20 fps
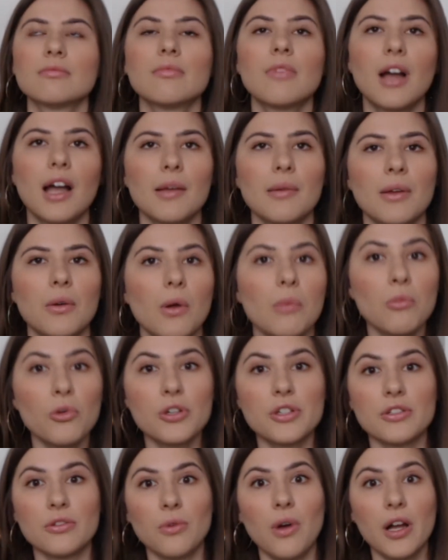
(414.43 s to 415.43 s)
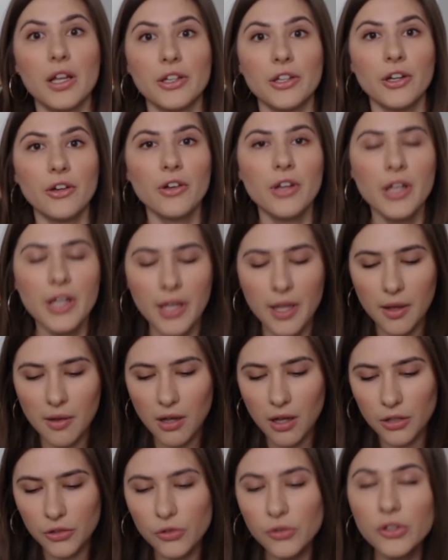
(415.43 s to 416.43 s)
I mean, what more do you want, you know?
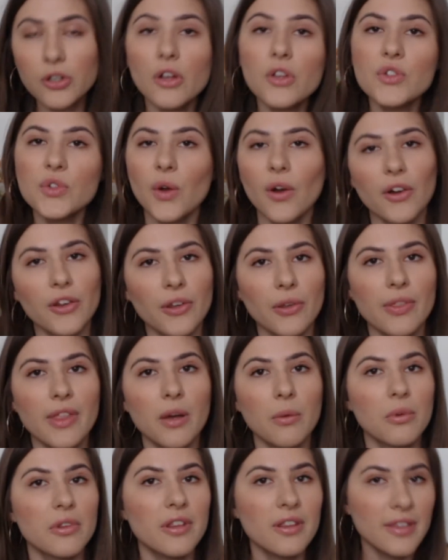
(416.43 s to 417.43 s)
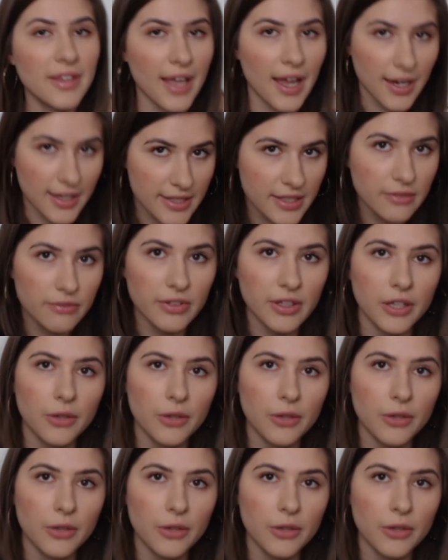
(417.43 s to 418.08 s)
You can also argue that within the activity,